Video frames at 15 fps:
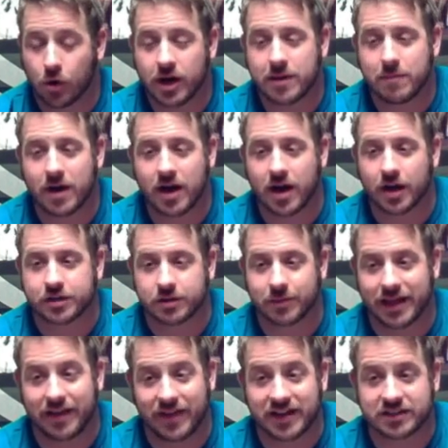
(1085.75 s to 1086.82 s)
Pretty much.
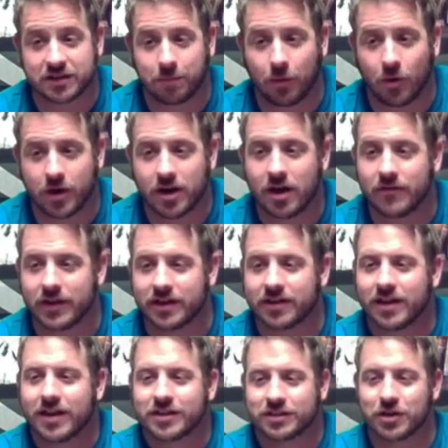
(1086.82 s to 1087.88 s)
That's the point of it.
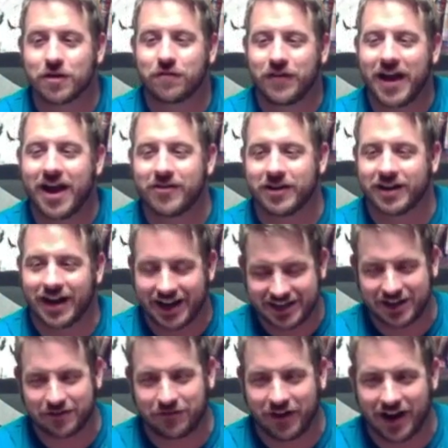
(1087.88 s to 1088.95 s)
So you found it. I did